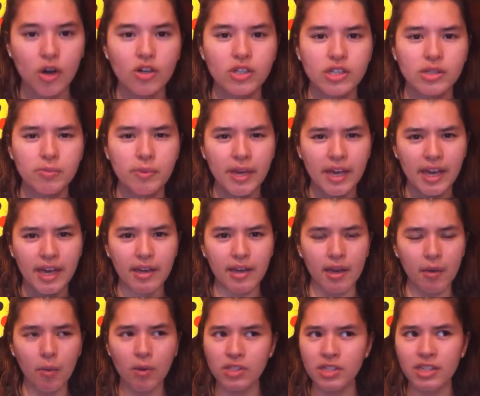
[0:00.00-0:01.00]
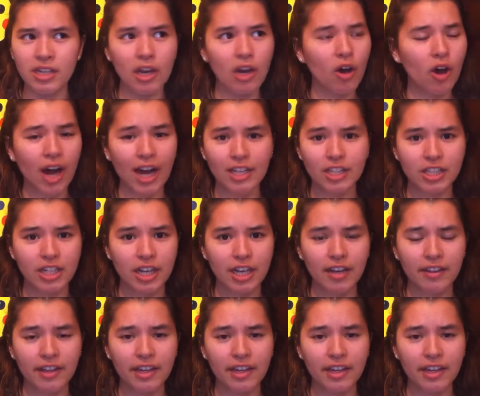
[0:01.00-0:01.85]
cost me, it wasn't a lot actually.